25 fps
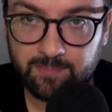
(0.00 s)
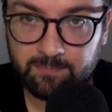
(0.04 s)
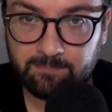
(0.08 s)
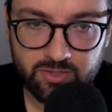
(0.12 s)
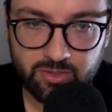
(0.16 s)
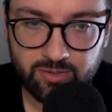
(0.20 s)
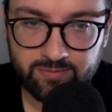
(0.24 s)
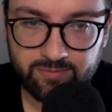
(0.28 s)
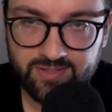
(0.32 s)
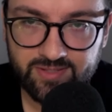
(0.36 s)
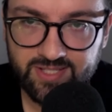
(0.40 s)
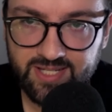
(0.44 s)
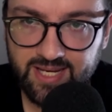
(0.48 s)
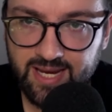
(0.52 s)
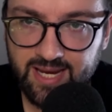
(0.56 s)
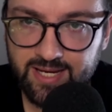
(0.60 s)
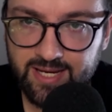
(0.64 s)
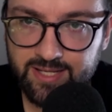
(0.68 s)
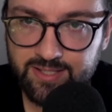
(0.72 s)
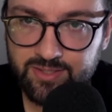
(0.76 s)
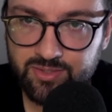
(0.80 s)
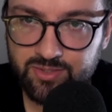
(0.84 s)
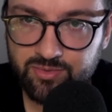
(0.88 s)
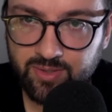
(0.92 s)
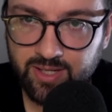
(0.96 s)
It obviously
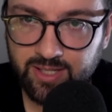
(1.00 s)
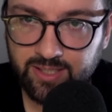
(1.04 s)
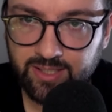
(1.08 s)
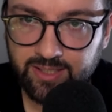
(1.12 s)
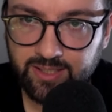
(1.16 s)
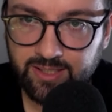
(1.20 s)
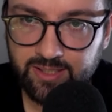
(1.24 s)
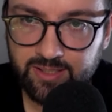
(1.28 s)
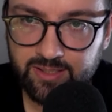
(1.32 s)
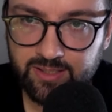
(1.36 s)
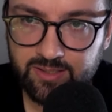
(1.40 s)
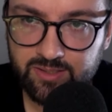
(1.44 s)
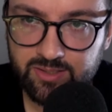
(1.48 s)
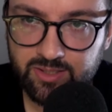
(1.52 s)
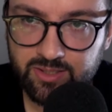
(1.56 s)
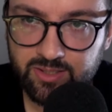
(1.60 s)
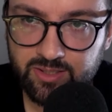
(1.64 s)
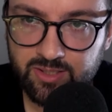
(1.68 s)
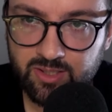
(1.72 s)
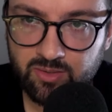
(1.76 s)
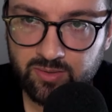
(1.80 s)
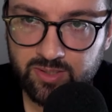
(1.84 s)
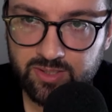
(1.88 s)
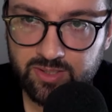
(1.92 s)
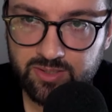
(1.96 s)
ends right here, so you
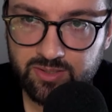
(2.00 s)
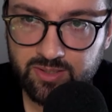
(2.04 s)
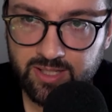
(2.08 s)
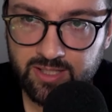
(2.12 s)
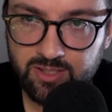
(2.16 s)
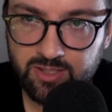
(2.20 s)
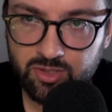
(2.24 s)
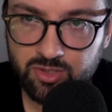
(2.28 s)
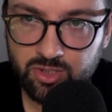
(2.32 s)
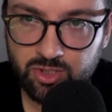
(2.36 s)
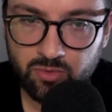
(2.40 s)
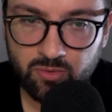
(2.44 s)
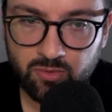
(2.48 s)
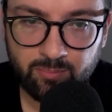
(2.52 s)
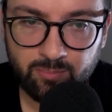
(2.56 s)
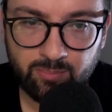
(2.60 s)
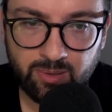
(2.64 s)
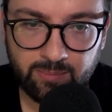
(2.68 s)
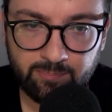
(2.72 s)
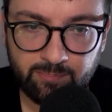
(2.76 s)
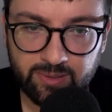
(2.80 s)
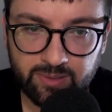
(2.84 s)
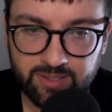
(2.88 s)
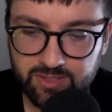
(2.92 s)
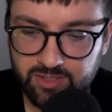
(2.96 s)
don't want it to end too
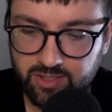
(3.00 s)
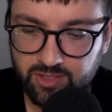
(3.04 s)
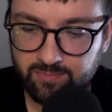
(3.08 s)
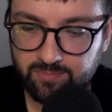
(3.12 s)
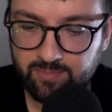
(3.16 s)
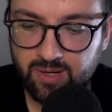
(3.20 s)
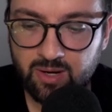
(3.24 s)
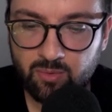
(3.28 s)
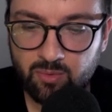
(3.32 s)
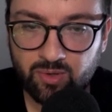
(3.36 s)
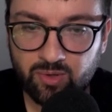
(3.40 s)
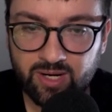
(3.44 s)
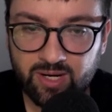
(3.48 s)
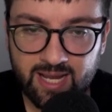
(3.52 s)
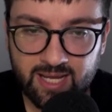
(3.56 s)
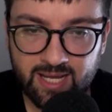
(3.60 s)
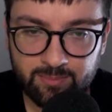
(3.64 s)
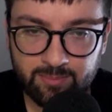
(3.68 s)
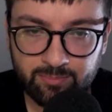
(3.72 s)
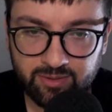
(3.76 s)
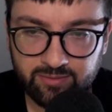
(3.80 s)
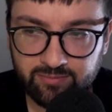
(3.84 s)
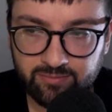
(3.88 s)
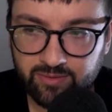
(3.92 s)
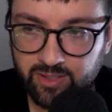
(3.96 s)
abruptly, so you might want to add a
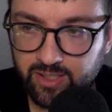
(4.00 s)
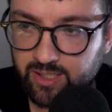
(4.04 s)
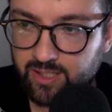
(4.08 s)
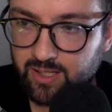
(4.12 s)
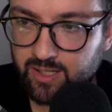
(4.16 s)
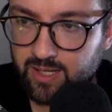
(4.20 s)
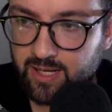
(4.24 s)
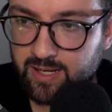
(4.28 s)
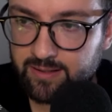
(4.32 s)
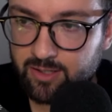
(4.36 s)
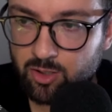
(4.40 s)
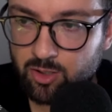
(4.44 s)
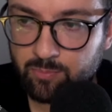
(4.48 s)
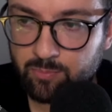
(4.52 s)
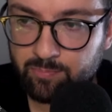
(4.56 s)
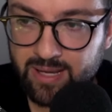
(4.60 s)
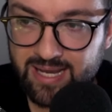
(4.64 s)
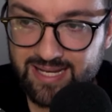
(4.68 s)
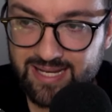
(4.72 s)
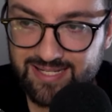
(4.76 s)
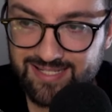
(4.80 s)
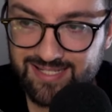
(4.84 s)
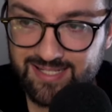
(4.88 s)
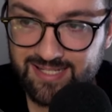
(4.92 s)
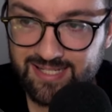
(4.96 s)
bit of a
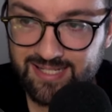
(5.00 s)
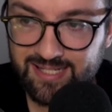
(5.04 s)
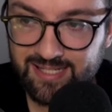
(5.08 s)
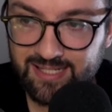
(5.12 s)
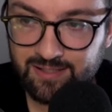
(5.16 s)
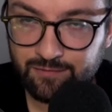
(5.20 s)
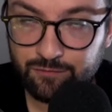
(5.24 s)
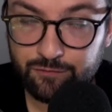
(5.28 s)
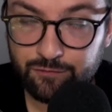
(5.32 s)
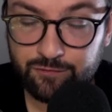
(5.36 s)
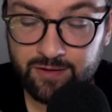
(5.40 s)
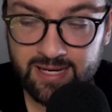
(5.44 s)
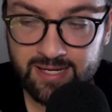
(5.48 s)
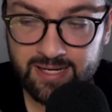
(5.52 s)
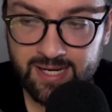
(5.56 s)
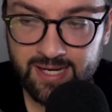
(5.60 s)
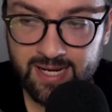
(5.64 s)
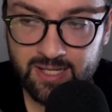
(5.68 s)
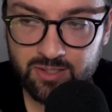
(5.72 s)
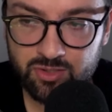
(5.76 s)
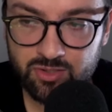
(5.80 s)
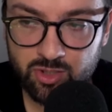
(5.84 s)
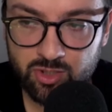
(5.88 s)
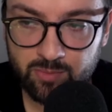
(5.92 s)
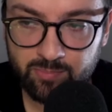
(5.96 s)
opacity fade
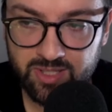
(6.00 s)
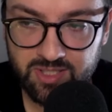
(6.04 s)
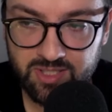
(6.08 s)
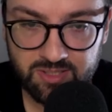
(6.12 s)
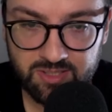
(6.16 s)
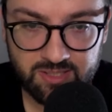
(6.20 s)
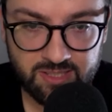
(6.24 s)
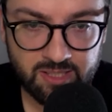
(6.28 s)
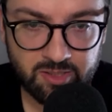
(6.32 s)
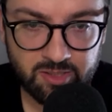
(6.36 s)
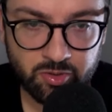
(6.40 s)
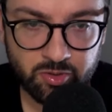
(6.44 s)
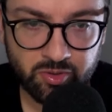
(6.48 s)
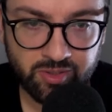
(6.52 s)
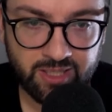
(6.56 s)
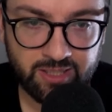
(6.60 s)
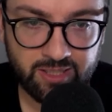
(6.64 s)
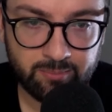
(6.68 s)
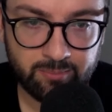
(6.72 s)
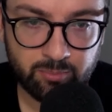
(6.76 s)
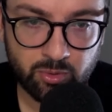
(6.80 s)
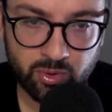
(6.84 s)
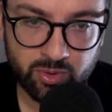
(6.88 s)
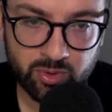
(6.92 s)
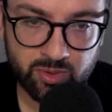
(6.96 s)
out. So press T on your
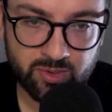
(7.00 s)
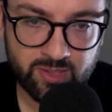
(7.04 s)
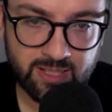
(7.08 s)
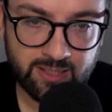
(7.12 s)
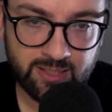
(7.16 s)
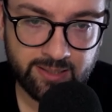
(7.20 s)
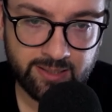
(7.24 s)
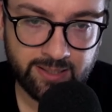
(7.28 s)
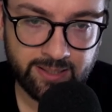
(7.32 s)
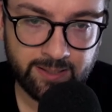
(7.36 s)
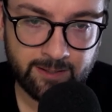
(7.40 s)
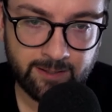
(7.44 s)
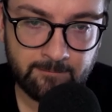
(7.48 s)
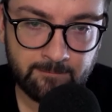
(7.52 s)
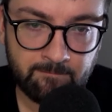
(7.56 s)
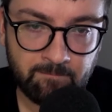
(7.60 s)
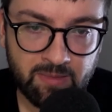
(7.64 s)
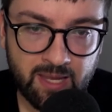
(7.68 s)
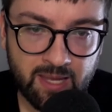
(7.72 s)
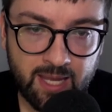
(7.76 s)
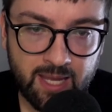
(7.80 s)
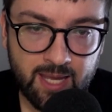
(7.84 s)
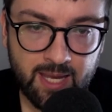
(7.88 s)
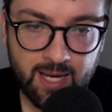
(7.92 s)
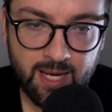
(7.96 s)
keyboard on that layer,
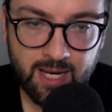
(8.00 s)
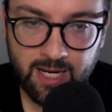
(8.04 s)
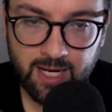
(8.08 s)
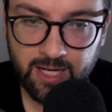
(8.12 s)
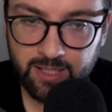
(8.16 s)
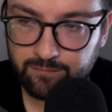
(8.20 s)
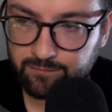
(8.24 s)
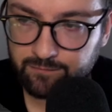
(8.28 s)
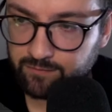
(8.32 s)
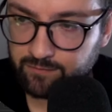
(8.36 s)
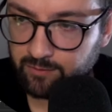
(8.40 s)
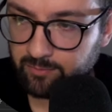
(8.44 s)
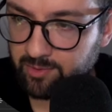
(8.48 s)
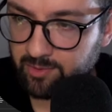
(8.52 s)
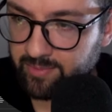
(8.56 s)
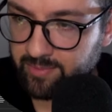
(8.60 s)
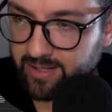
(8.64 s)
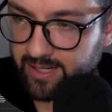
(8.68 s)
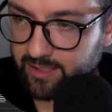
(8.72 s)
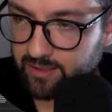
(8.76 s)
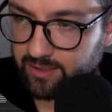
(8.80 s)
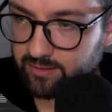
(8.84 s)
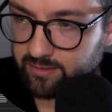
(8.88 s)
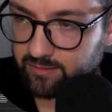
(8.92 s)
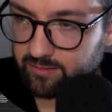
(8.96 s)
and from
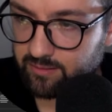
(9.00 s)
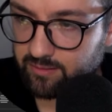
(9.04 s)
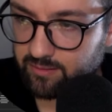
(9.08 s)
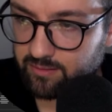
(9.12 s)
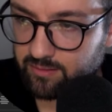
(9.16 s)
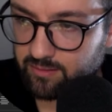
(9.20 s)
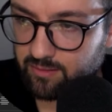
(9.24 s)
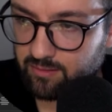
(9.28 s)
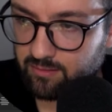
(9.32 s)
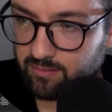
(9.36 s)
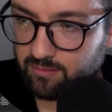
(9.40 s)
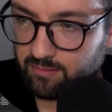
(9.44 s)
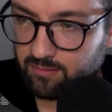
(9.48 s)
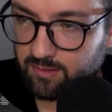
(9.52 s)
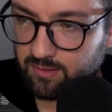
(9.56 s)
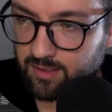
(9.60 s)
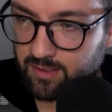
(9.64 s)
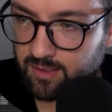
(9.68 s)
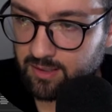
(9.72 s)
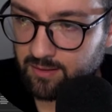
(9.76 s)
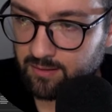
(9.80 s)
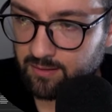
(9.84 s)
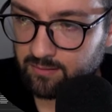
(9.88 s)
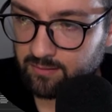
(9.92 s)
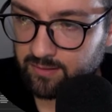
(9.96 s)
about
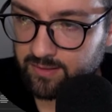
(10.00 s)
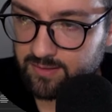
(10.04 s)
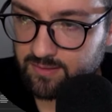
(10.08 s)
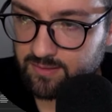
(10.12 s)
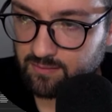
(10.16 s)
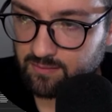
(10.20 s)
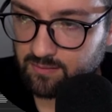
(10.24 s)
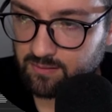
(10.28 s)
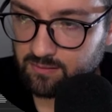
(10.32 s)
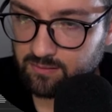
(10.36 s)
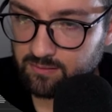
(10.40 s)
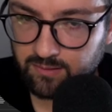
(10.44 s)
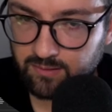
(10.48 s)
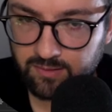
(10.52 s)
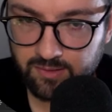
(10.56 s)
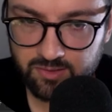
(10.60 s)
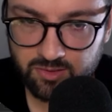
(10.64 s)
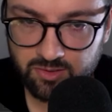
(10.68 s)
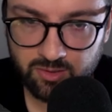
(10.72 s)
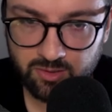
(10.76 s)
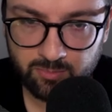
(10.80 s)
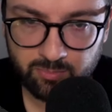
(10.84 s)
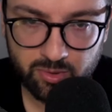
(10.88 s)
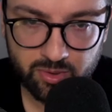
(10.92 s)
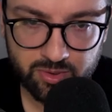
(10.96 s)
there, let's click the
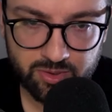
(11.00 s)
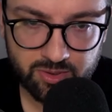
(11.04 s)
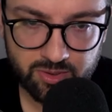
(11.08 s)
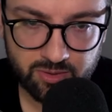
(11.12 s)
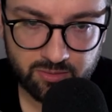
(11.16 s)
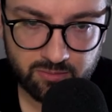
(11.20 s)
stopwatch,